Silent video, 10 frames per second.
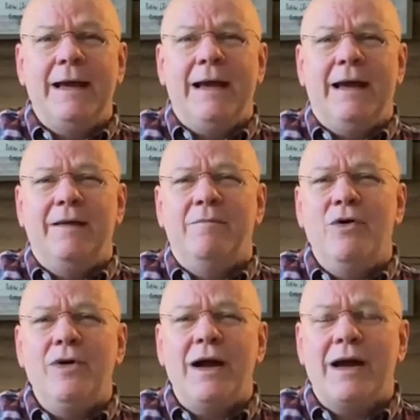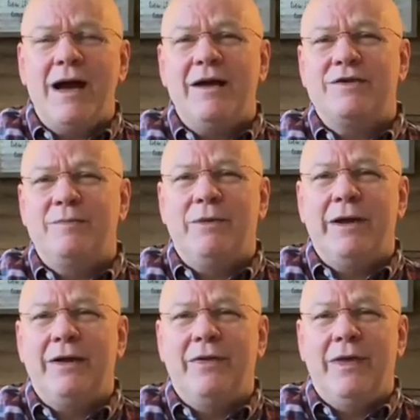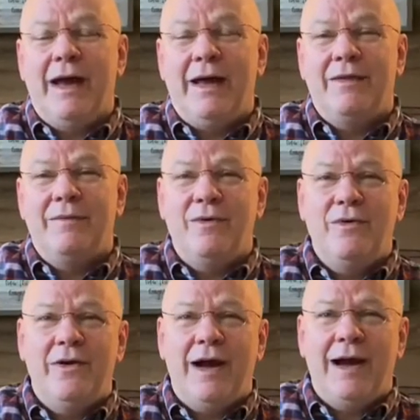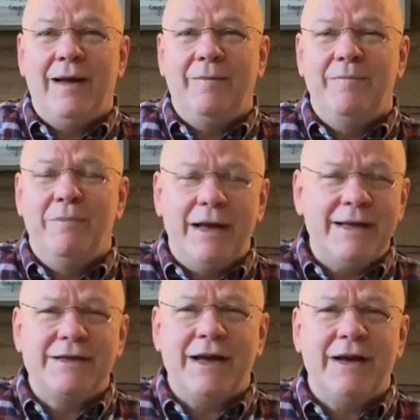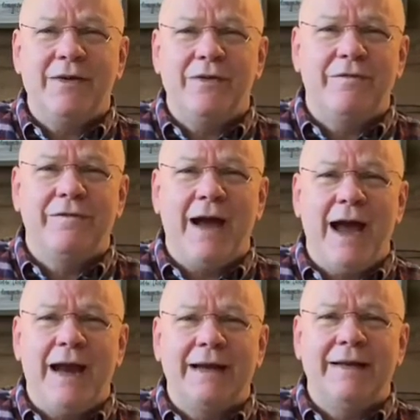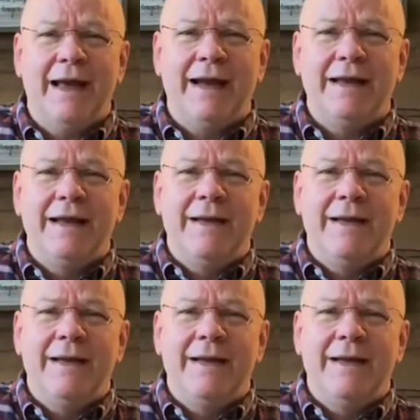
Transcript: And the more I contemplate on that, the more I meditate on the fact that